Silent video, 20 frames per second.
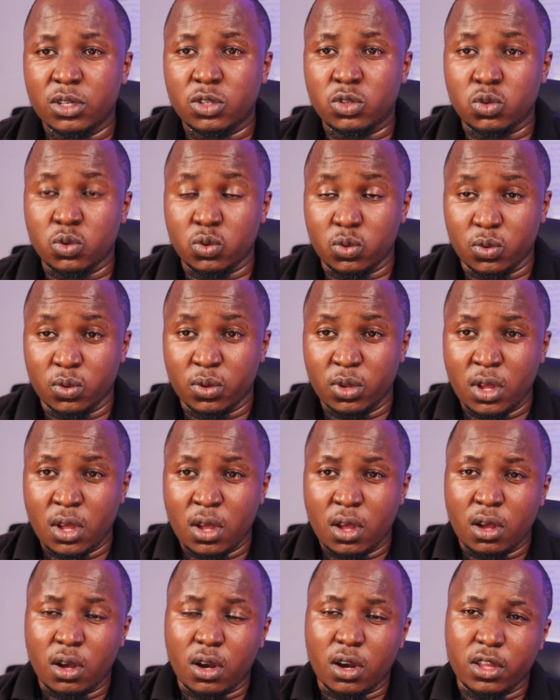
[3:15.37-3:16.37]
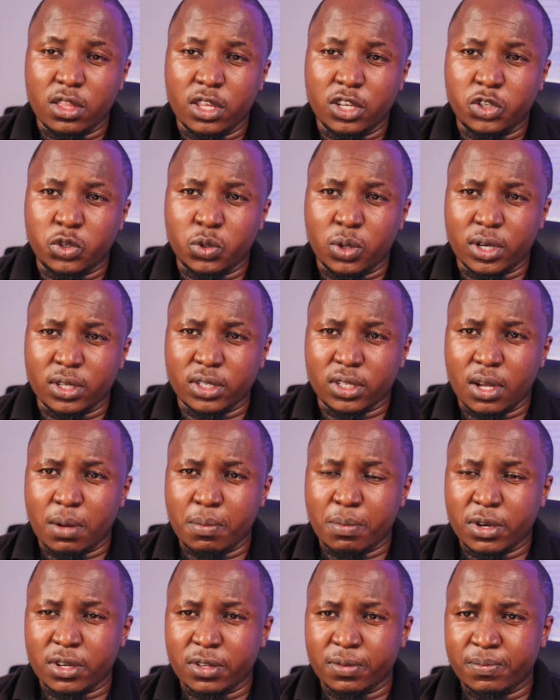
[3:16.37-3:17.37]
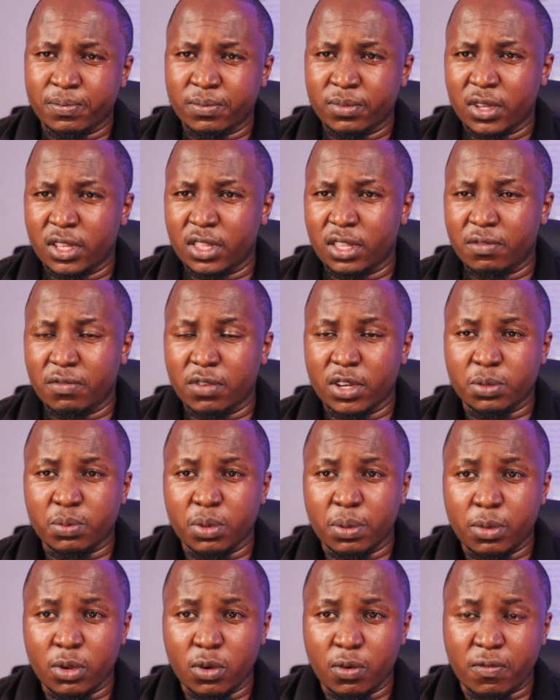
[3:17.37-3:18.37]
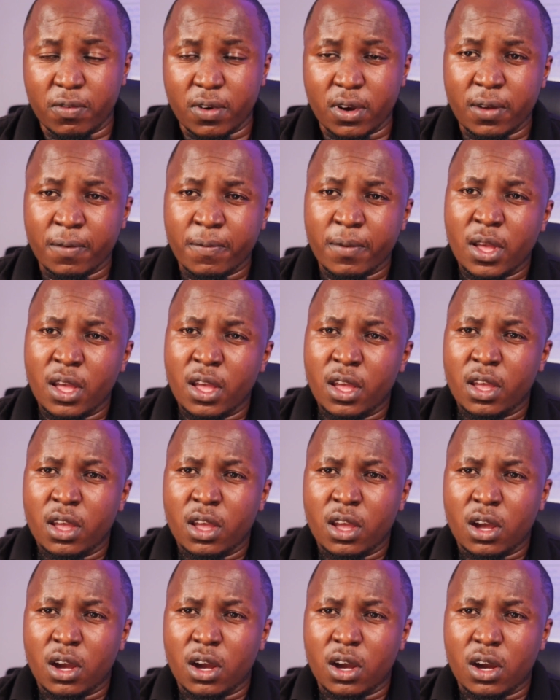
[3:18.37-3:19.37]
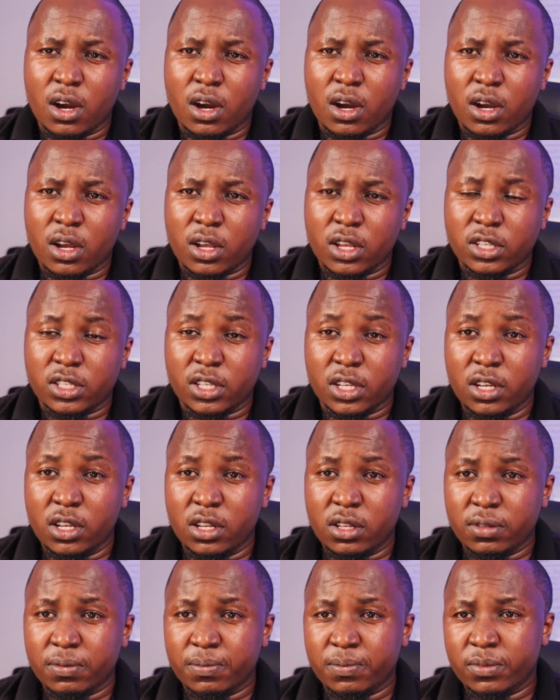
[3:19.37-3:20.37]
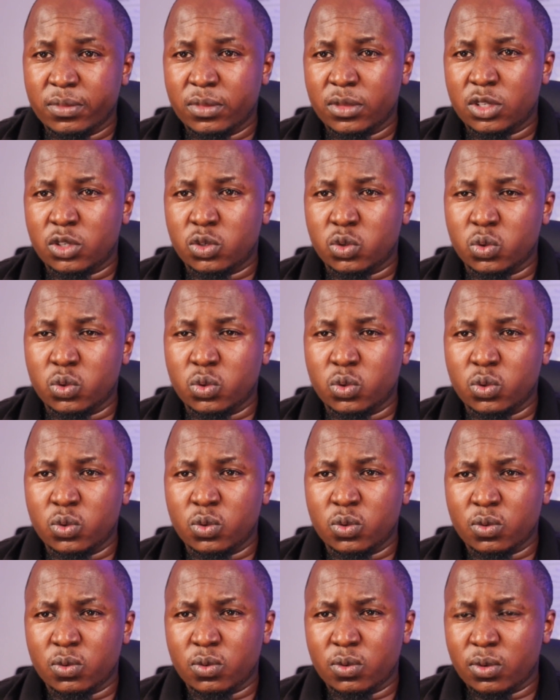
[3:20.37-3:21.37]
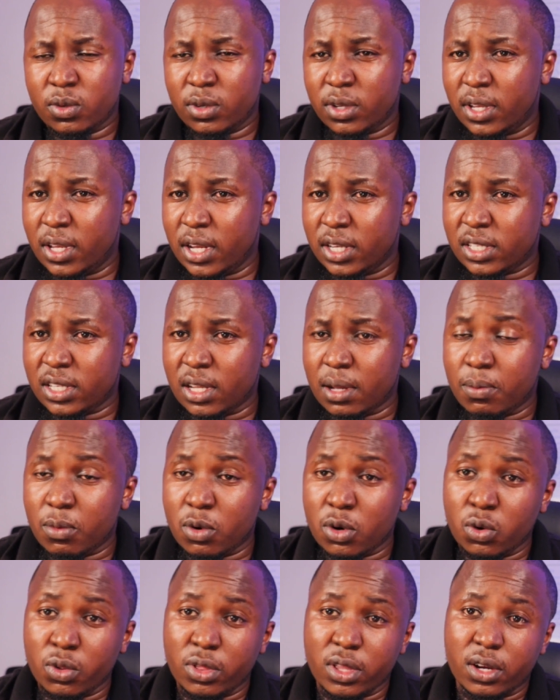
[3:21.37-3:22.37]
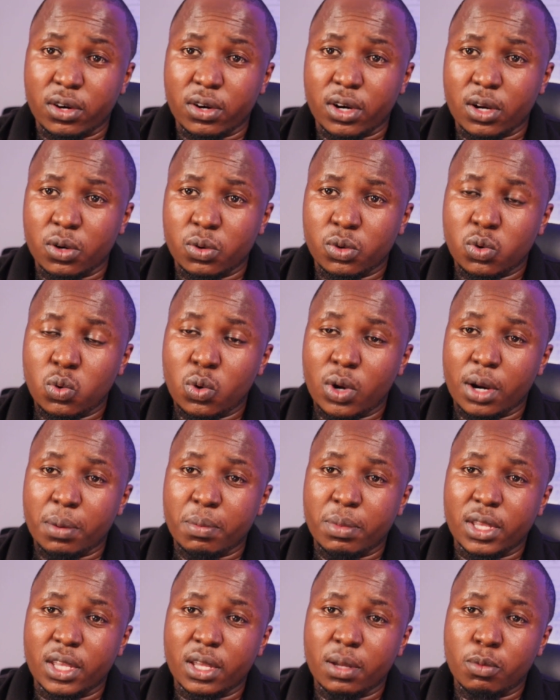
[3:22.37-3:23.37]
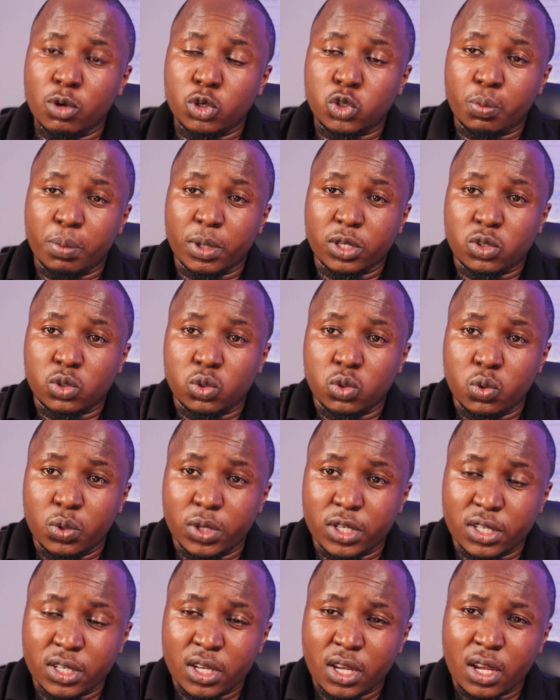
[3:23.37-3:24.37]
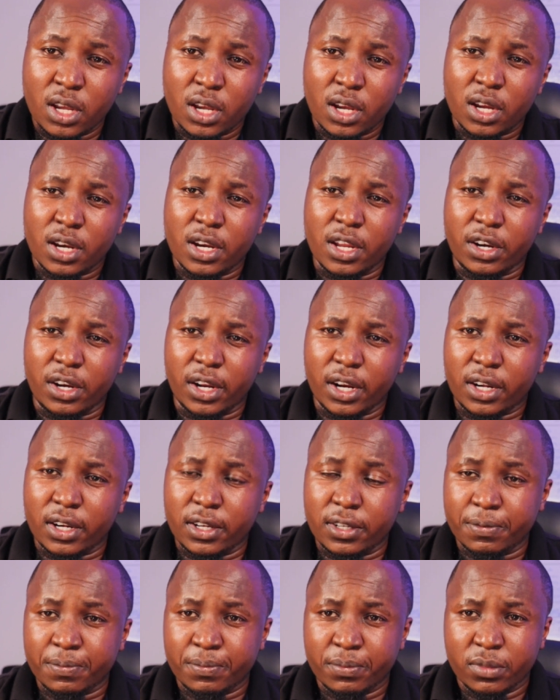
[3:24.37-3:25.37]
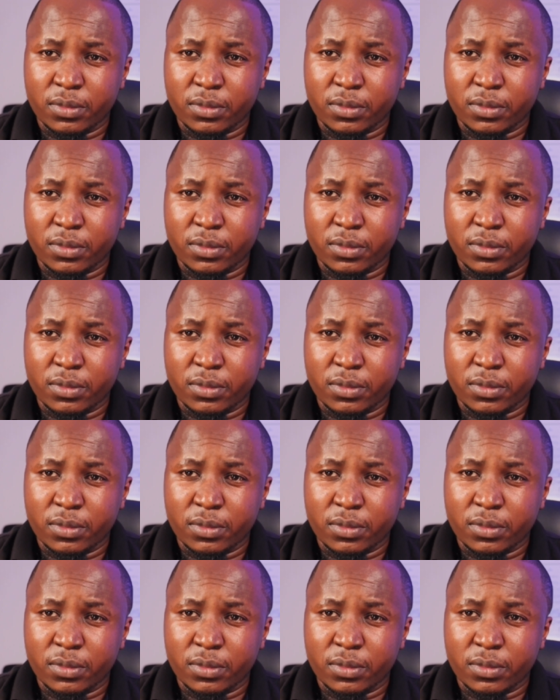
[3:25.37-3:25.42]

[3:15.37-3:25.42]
to the insurance company. In the event maybe you're far, it's ideal to get someone on the ground who can be able to pursue it directly